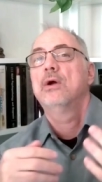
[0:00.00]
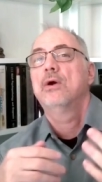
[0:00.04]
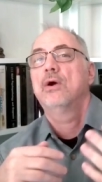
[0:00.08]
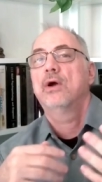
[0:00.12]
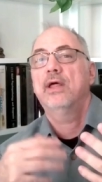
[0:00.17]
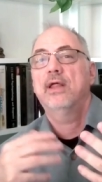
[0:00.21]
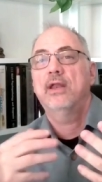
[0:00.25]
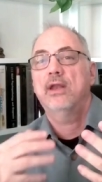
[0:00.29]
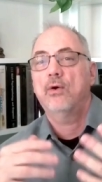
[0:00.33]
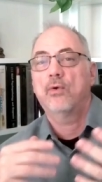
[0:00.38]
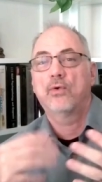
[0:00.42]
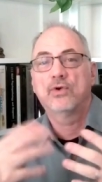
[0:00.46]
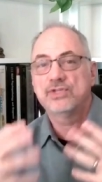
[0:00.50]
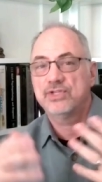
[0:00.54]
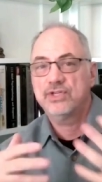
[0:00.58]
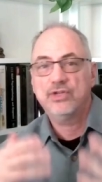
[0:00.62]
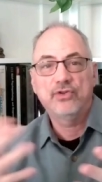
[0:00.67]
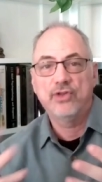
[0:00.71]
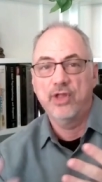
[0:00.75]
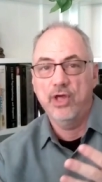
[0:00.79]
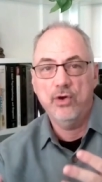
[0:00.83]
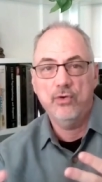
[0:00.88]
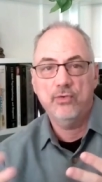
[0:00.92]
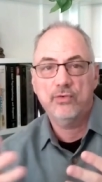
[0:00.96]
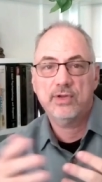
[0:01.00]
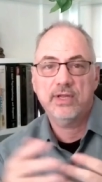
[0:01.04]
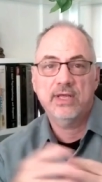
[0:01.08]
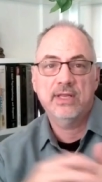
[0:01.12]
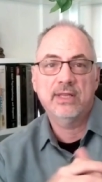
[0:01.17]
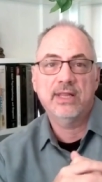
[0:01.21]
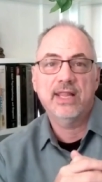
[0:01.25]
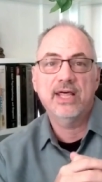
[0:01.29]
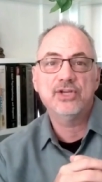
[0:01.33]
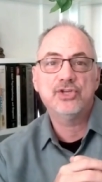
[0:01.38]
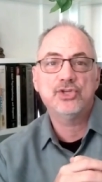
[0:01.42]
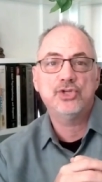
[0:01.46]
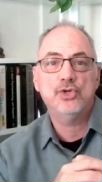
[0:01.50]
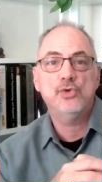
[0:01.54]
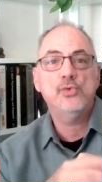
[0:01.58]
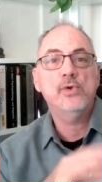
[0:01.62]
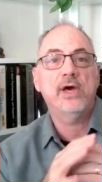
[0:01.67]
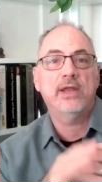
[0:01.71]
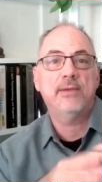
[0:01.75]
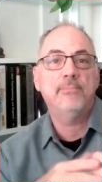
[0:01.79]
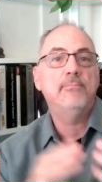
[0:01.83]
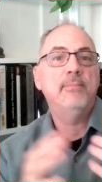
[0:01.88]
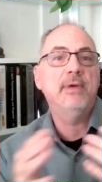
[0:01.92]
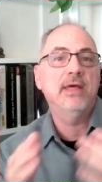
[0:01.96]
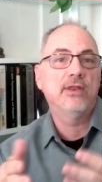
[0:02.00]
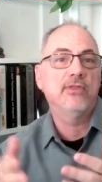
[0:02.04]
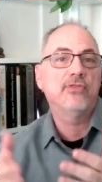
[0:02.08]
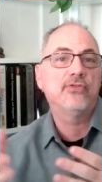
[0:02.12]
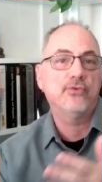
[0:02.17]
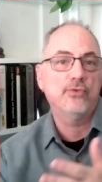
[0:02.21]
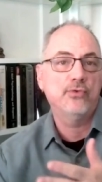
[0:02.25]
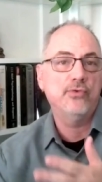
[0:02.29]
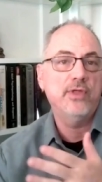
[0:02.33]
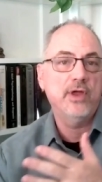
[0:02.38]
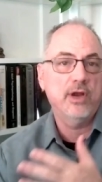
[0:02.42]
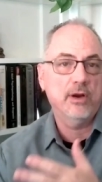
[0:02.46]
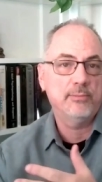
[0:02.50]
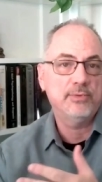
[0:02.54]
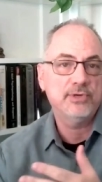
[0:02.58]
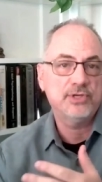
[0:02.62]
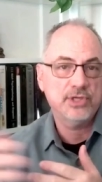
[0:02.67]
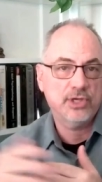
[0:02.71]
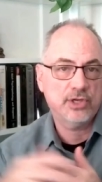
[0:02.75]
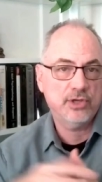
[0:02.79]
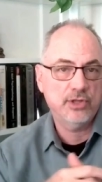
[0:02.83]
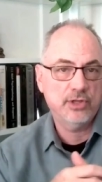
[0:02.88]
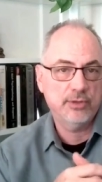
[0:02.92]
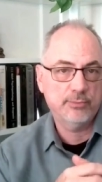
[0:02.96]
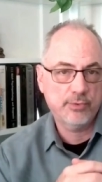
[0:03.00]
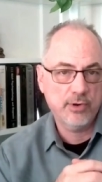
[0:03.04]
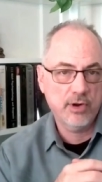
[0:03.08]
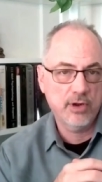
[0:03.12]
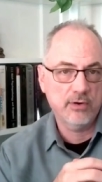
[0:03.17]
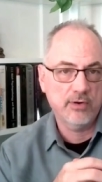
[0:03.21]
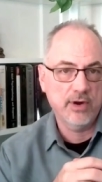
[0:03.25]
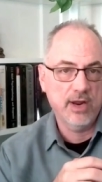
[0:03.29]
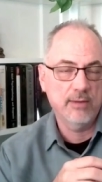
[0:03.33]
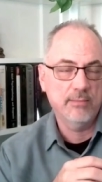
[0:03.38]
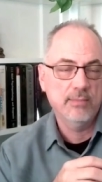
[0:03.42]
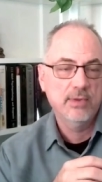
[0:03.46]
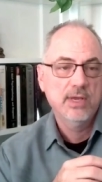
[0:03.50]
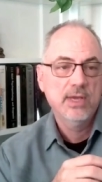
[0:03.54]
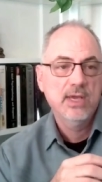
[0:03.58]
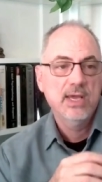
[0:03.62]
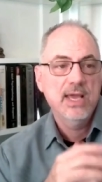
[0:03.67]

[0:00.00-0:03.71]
and, or still don't, unless you had been through their particular program.